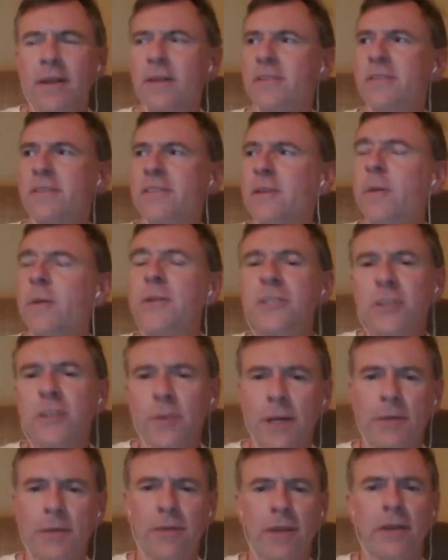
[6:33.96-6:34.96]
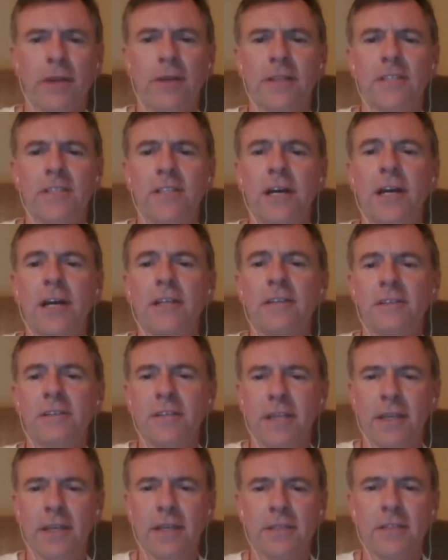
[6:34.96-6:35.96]
so-and-so out there is not a
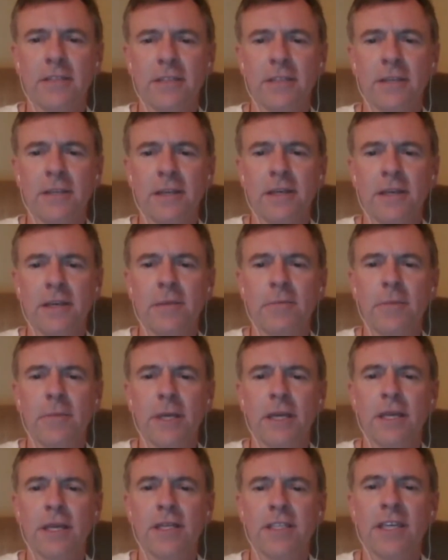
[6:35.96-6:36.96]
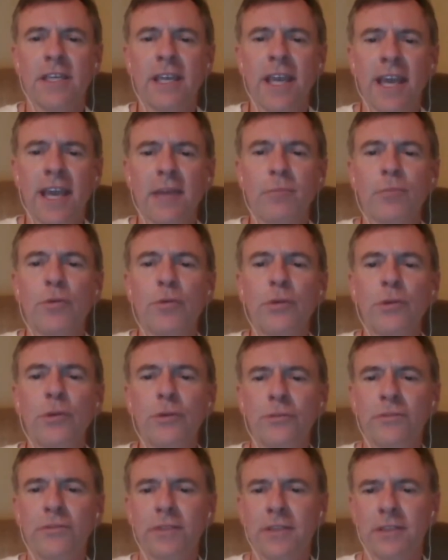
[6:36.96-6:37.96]
theist because he can't
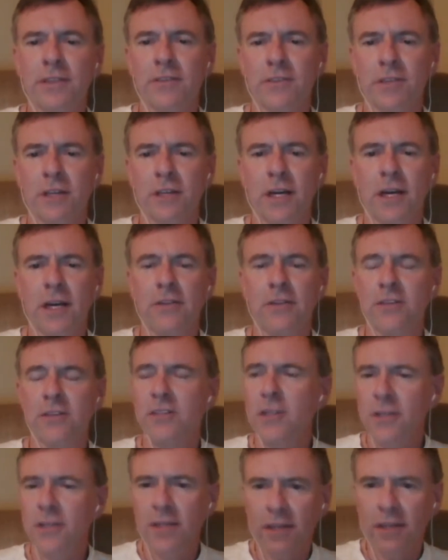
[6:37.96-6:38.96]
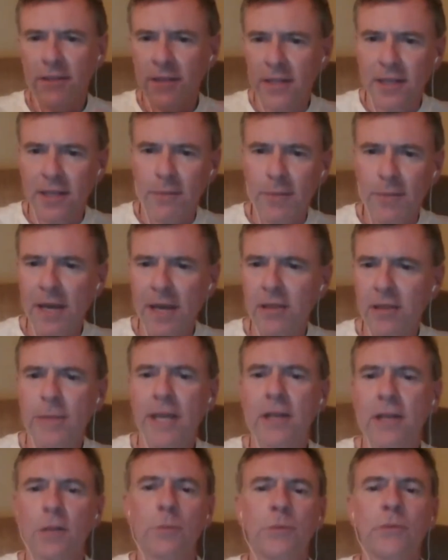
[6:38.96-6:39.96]
prove that there's a God. There's nothing like a
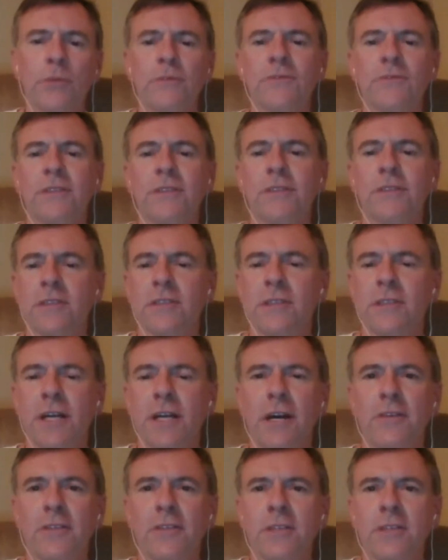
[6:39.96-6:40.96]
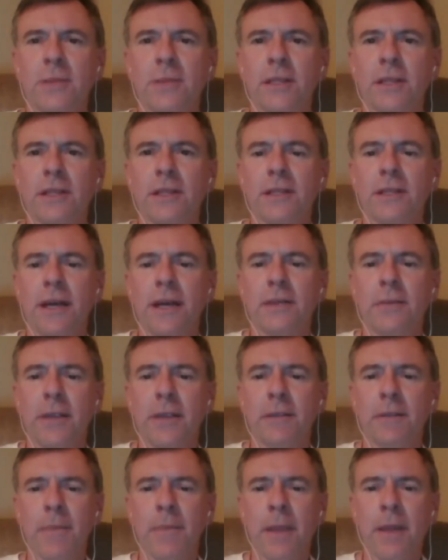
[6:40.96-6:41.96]
mathematical proof that there's a God or something like that,
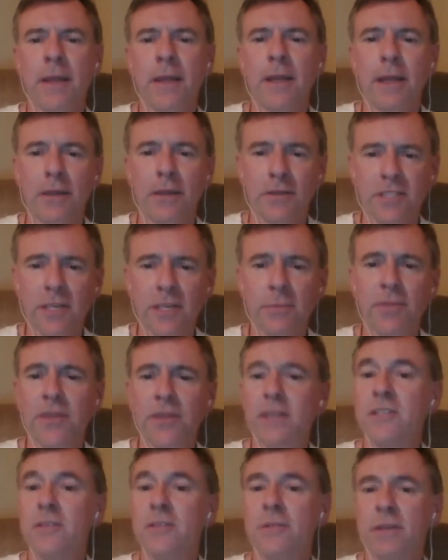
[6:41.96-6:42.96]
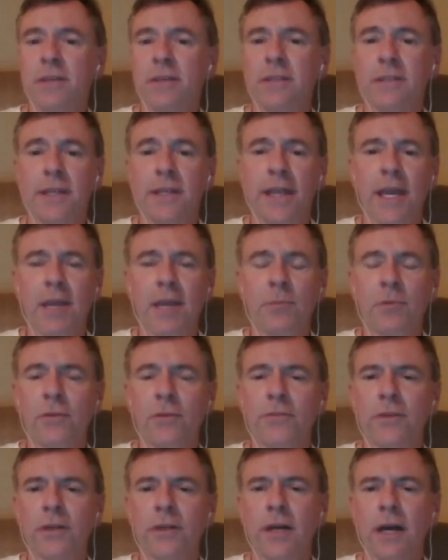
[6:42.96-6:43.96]
right? Now, there's some theists who think that they can
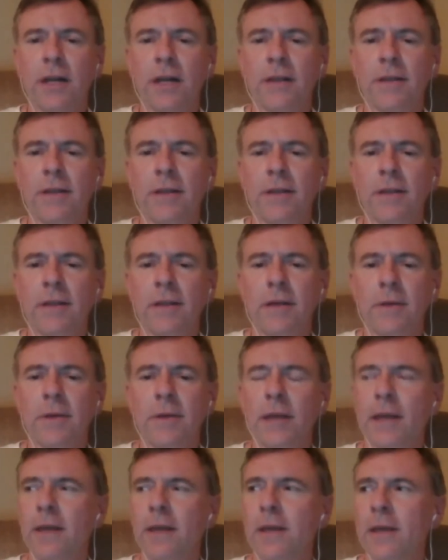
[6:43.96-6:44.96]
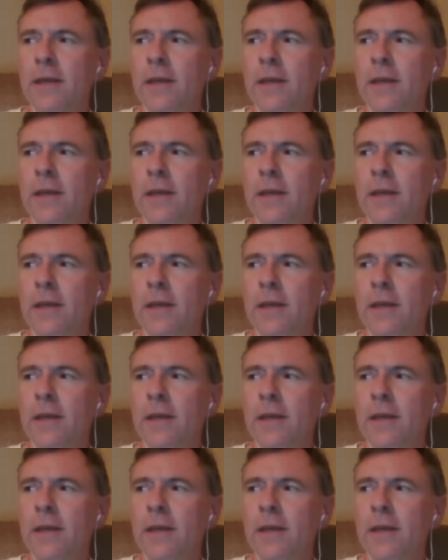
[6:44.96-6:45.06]
prove a God, okay?